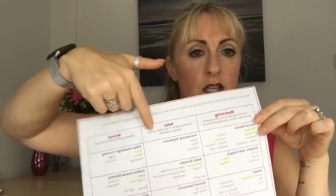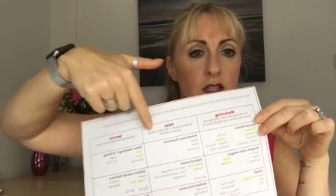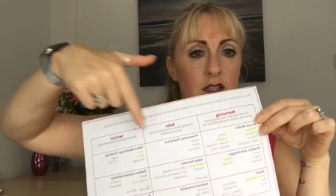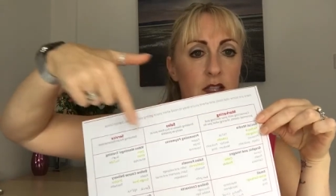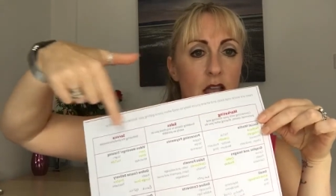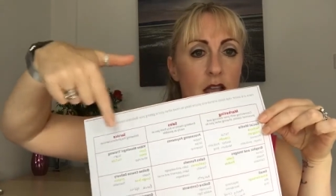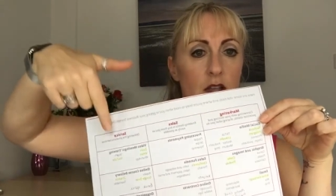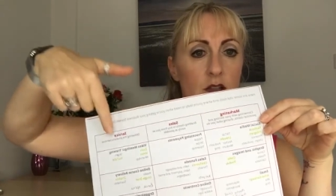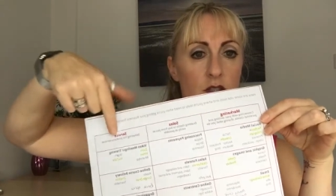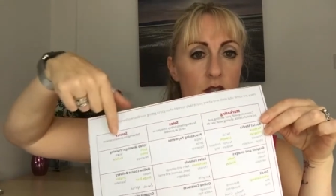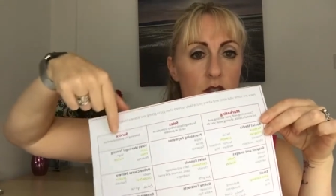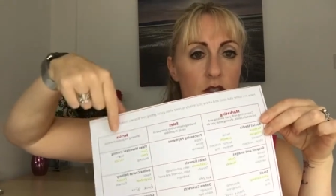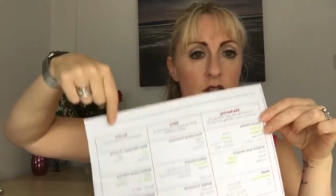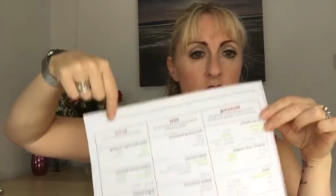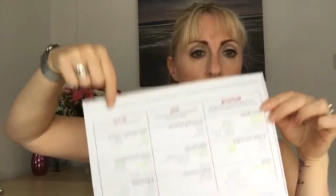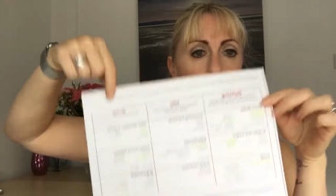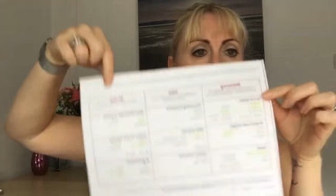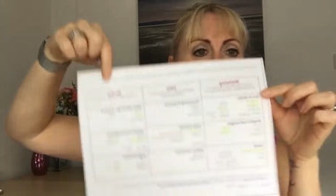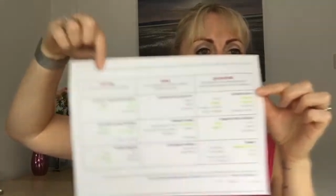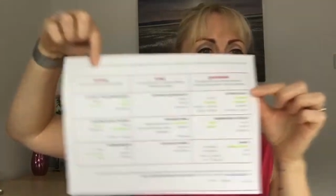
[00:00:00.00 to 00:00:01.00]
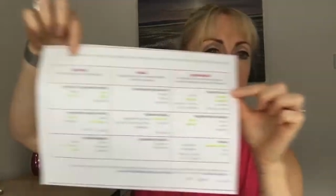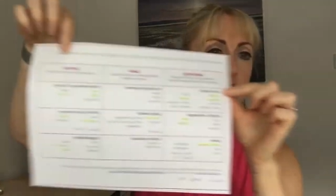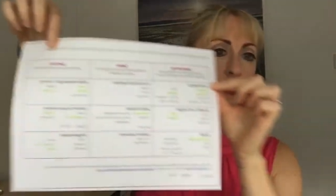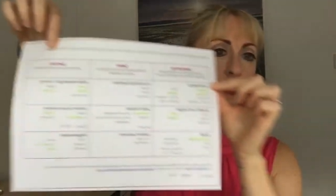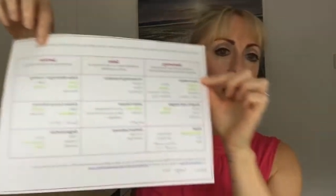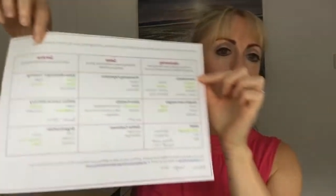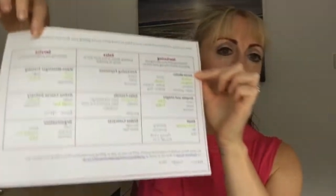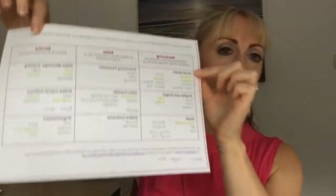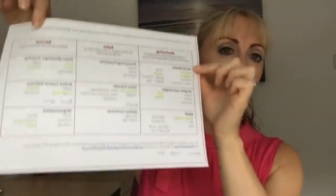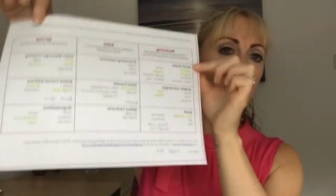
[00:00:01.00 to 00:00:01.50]
sales and service,
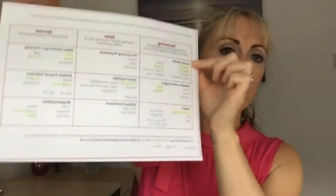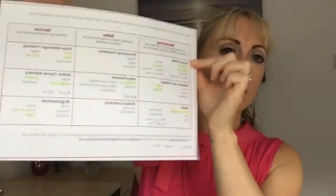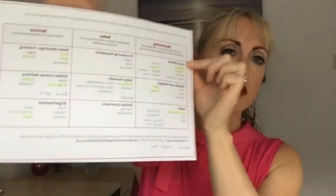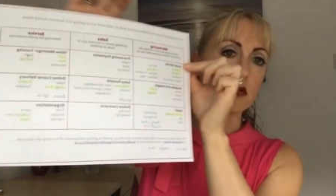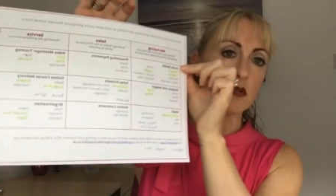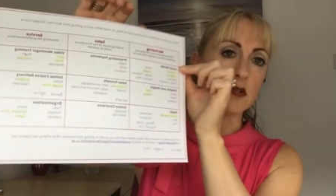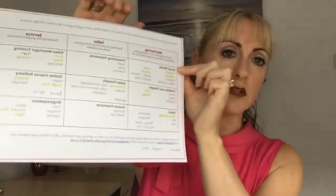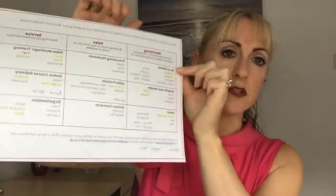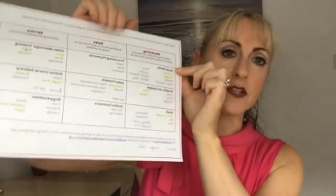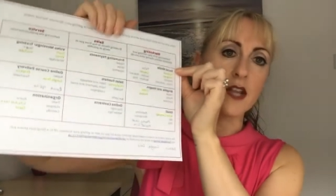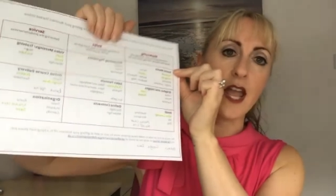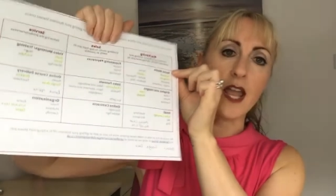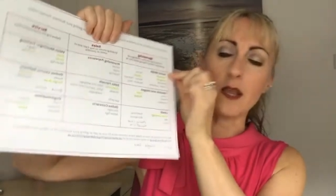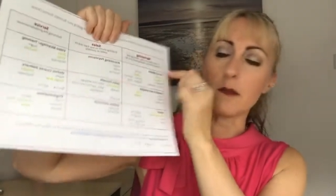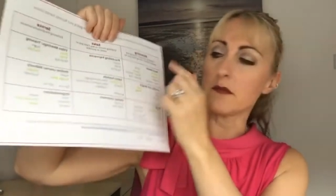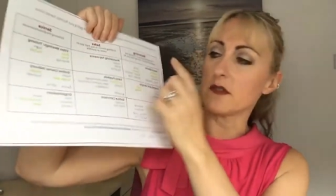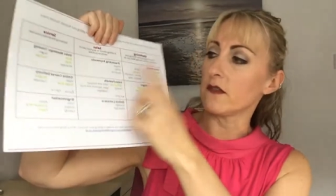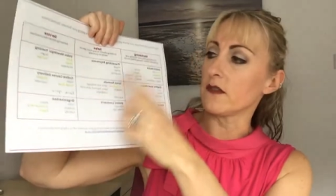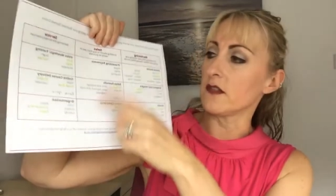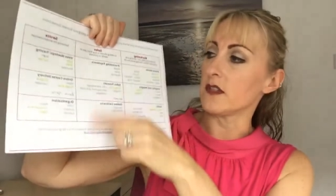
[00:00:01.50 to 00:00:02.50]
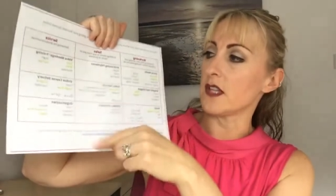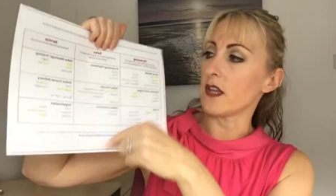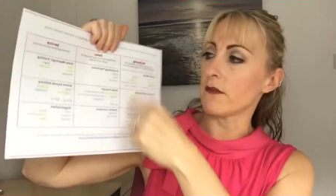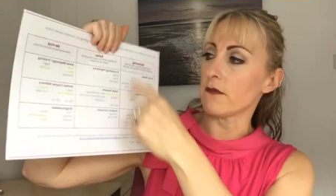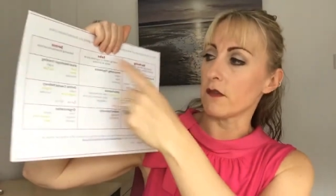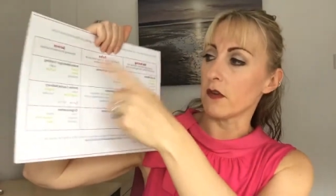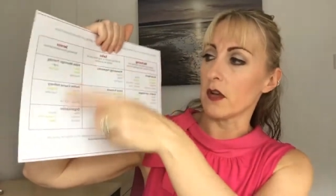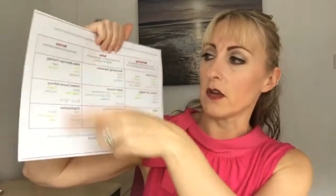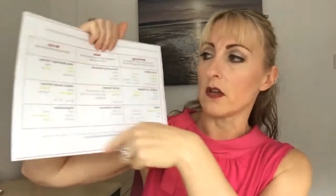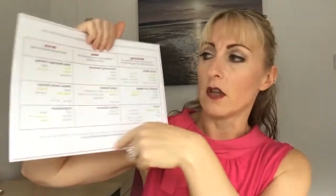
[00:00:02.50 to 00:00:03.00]
and there's all the names of the
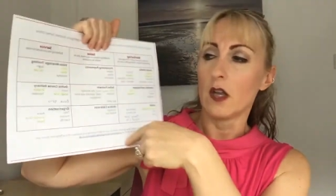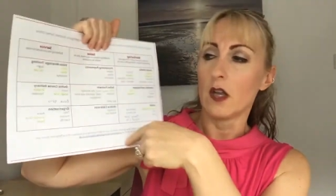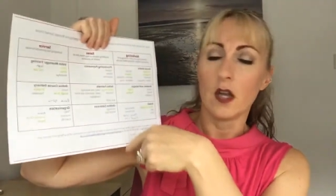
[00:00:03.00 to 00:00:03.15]
different